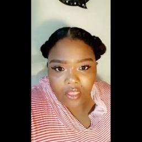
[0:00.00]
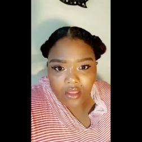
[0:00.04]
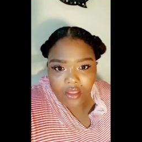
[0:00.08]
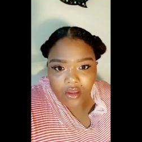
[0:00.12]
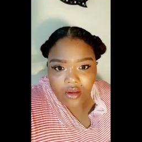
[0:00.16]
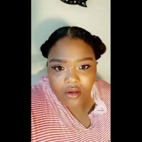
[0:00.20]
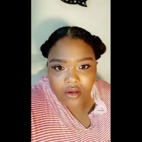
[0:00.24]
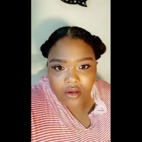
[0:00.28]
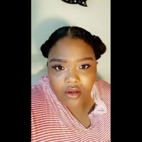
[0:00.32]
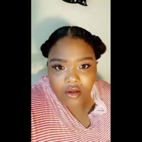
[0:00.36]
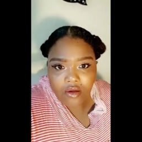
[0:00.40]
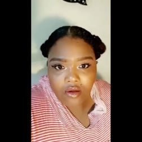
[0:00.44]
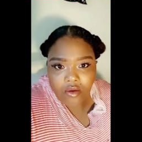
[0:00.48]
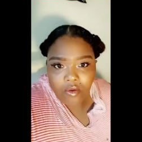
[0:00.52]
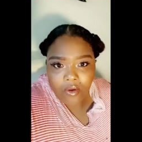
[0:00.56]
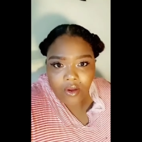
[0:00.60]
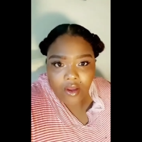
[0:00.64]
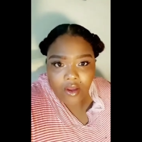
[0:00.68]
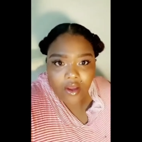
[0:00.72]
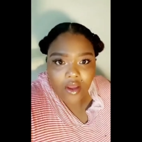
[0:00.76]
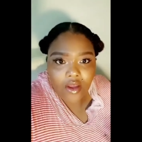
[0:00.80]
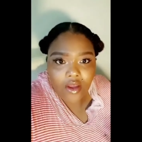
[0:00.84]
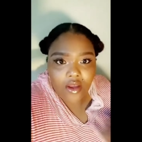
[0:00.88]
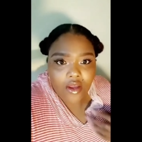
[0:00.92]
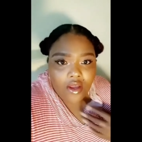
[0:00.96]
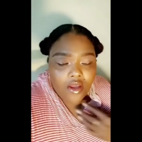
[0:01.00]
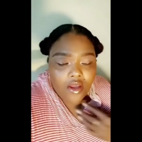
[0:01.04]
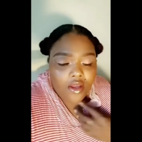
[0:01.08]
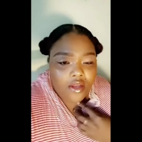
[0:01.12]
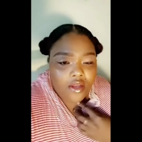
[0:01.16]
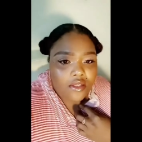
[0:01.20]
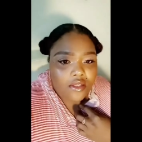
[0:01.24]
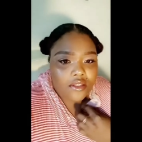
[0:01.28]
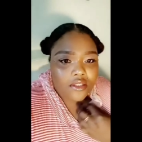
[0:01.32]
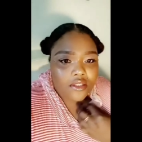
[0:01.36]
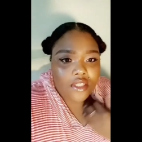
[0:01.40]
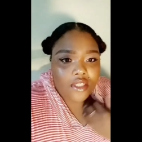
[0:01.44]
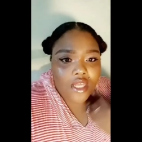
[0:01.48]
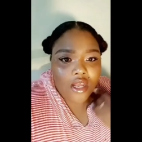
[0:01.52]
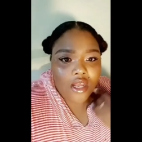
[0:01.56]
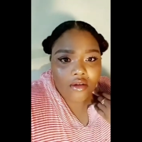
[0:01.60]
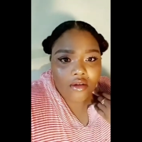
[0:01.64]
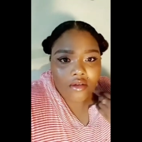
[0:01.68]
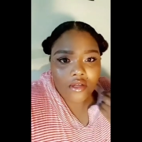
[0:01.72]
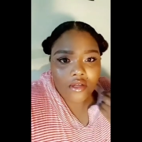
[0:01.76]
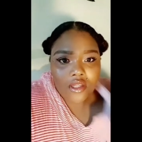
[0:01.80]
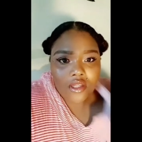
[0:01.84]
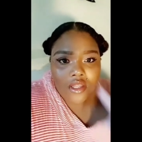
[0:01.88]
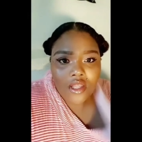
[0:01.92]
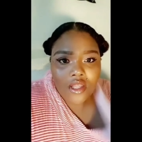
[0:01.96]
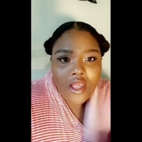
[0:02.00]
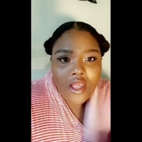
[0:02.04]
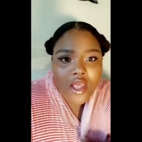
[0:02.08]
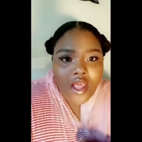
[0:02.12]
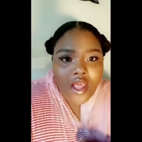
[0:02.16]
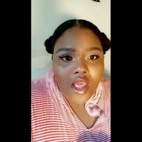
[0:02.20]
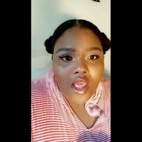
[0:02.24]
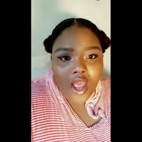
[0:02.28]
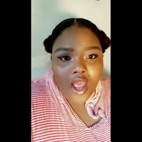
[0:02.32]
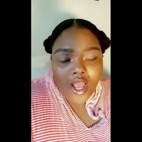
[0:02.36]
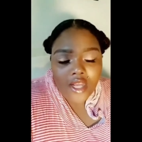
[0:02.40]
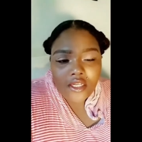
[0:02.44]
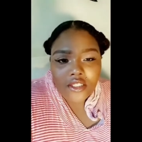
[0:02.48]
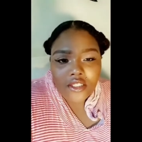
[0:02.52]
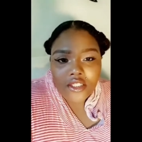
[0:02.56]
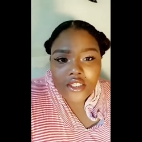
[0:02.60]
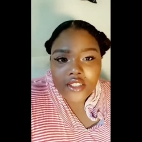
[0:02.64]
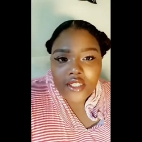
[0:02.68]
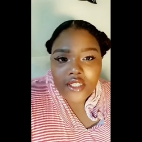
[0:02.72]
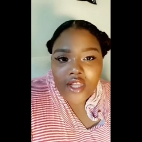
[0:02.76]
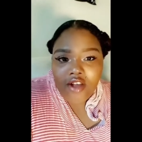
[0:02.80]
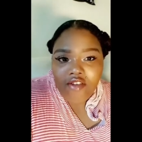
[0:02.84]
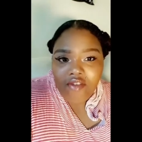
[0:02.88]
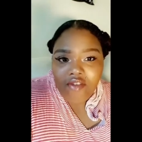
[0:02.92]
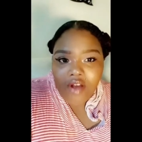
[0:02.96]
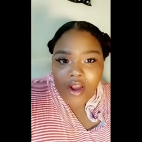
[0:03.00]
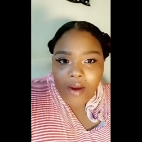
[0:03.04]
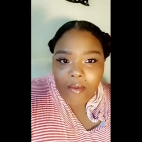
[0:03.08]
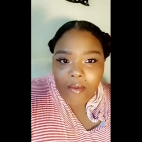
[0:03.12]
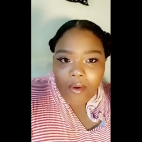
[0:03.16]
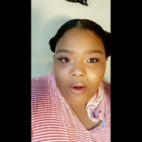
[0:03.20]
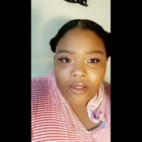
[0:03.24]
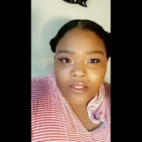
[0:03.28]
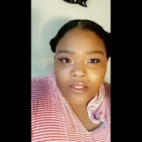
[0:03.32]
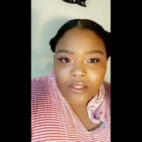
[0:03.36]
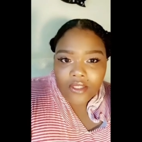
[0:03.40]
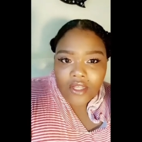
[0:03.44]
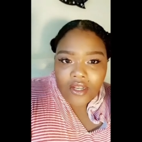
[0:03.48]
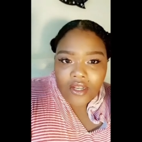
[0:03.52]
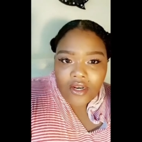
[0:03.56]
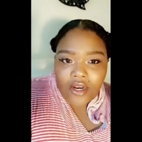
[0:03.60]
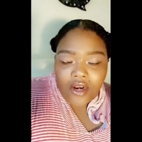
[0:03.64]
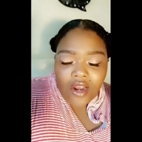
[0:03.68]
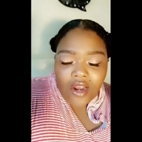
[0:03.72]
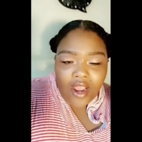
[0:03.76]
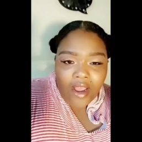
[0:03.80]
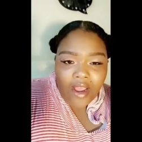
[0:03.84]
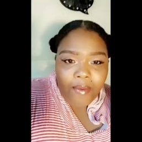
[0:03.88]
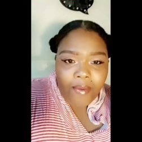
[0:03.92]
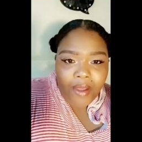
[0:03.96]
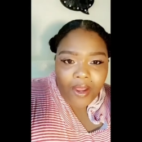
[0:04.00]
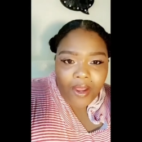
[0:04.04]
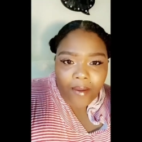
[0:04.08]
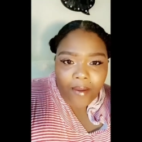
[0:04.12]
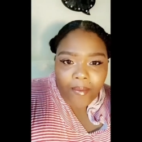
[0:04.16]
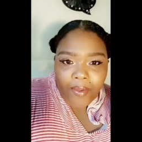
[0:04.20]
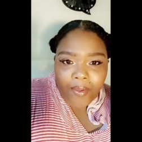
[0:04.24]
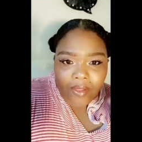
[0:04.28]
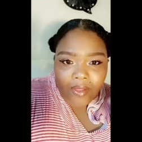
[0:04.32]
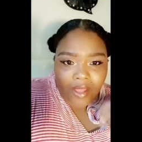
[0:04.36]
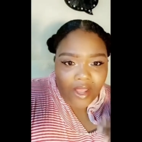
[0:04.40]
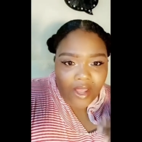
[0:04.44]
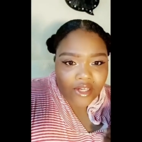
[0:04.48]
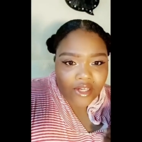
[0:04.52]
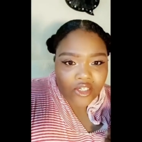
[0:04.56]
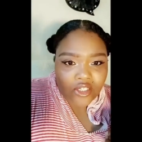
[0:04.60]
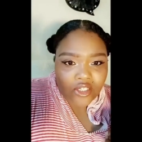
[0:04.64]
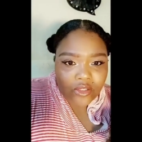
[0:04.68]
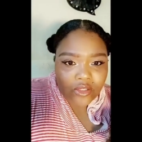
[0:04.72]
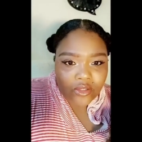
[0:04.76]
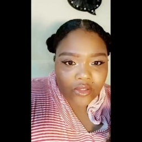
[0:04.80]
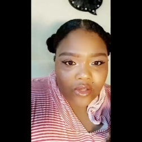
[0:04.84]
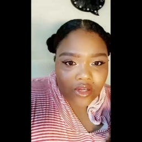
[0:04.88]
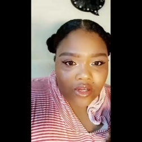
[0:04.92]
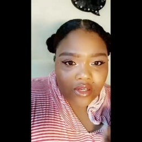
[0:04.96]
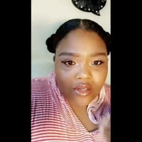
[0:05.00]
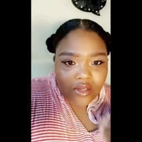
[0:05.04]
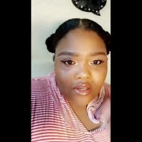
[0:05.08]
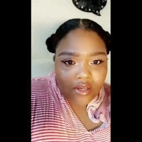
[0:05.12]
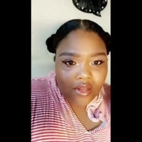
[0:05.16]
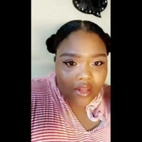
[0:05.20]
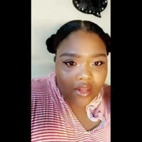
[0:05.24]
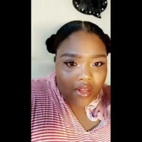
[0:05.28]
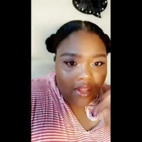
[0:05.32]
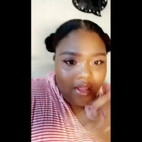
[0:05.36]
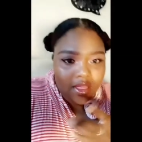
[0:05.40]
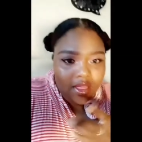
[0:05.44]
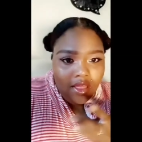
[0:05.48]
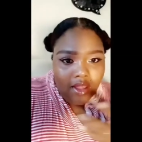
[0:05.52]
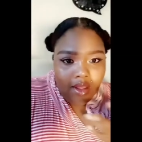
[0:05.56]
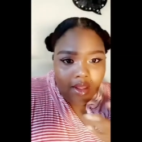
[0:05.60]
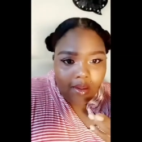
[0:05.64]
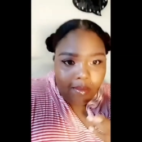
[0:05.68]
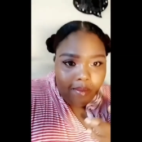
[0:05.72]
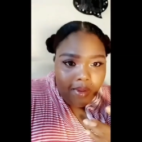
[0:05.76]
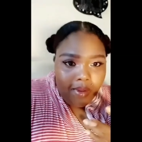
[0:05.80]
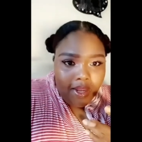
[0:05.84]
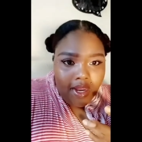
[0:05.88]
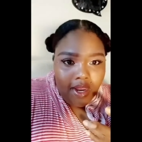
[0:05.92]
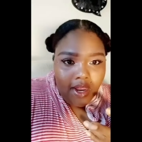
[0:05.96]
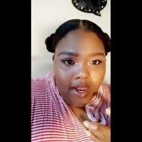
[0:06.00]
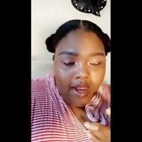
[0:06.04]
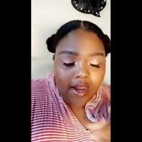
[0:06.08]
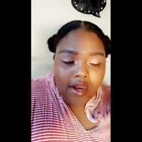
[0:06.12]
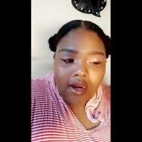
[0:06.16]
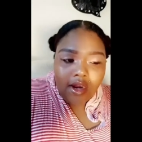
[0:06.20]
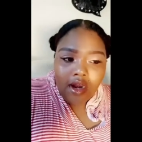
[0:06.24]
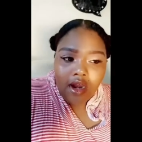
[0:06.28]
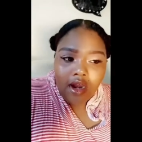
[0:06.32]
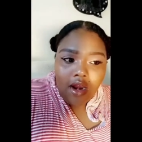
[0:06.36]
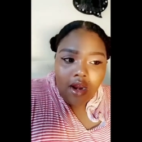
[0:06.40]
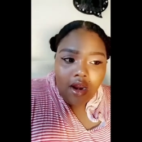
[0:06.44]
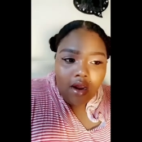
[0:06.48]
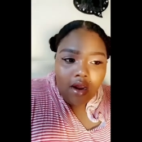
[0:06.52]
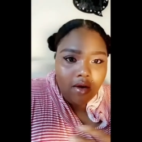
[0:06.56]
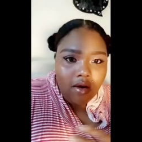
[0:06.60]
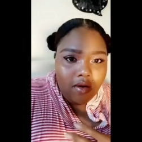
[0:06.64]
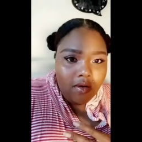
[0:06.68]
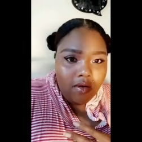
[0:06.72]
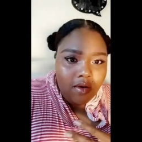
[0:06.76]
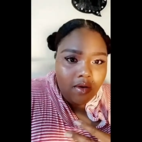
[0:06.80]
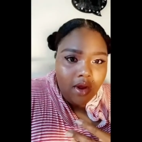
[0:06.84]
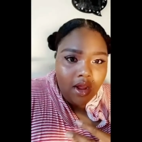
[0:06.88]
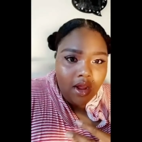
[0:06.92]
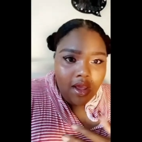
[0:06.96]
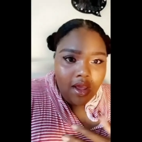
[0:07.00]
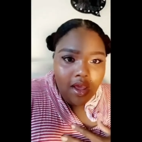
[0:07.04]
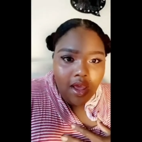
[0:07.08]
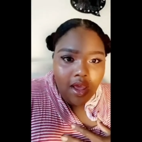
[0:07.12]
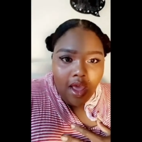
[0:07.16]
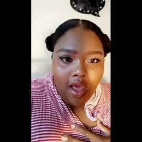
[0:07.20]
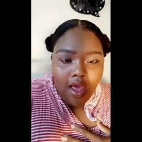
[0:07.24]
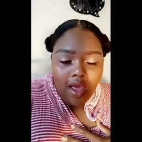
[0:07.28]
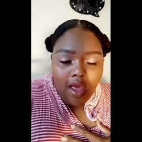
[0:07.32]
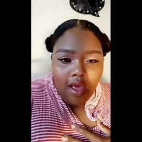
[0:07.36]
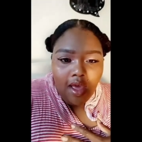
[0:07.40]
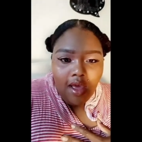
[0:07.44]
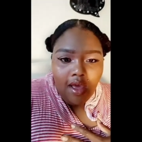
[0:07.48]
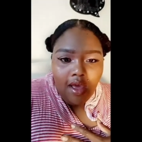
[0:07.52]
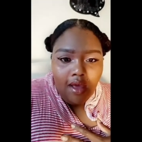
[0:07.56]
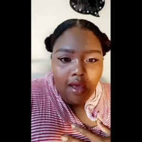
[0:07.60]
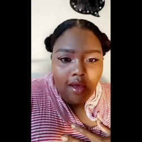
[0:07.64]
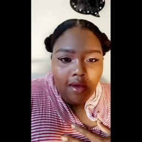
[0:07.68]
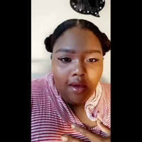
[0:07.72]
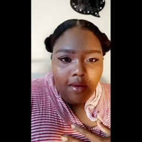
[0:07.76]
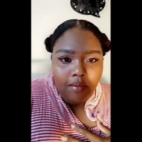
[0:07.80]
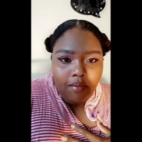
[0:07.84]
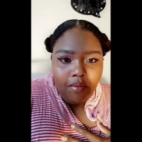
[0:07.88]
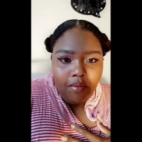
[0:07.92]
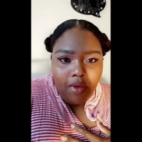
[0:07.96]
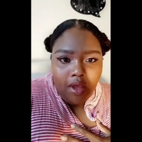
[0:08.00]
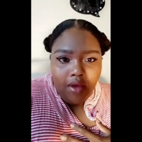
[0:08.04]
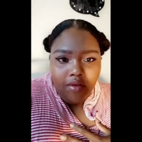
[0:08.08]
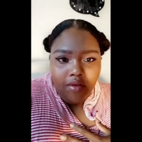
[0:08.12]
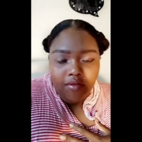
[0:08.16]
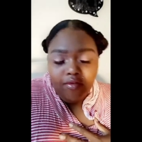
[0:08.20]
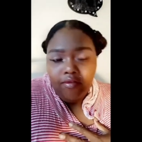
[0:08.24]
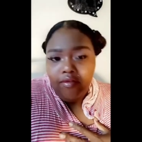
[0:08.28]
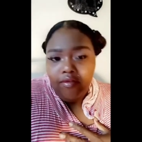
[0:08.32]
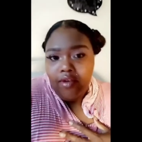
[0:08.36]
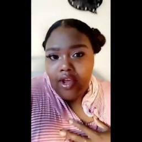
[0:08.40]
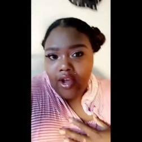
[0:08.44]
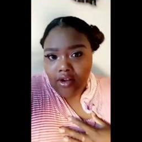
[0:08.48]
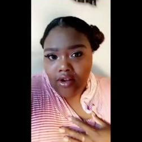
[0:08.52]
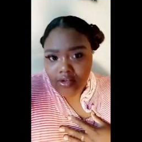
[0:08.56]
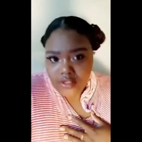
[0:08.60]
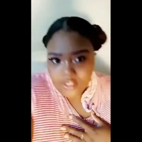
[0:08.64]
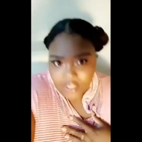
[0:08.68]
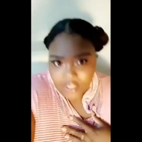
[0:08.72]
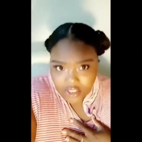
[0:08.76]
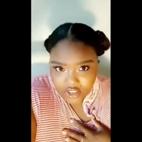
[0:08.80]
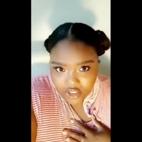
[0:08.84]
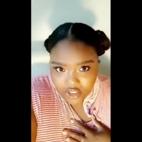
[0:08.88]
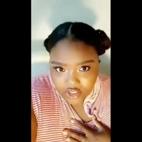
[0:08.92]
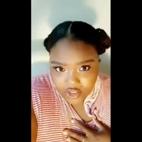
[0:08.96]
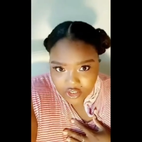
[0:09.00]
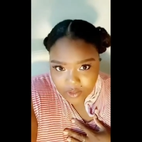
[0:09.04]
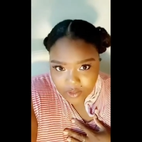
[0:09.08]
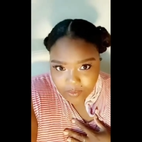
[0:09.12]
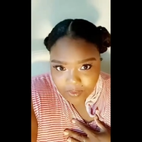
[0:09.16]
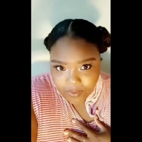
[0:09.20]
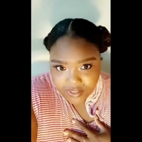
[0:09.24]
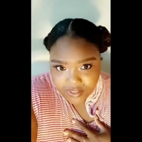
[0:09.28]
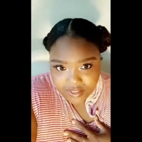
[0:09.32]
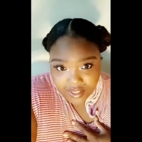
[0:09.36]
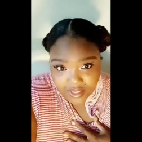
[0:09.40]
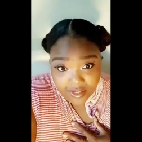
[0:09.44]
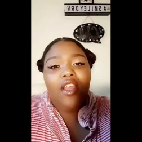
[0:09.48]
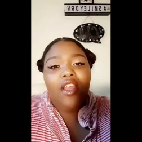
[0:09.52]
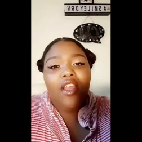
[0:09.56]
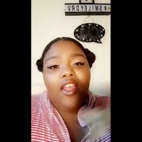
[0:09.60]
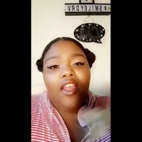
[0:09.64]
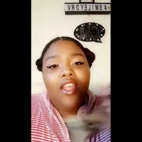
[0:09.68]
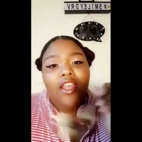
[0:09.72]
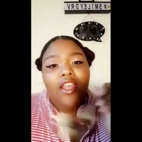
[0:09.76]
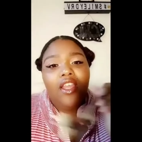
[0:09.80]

Oh, okay. So I just have eyebrows done and eye makeup and lashes on. Lippy. No um, foundation. So my skin is...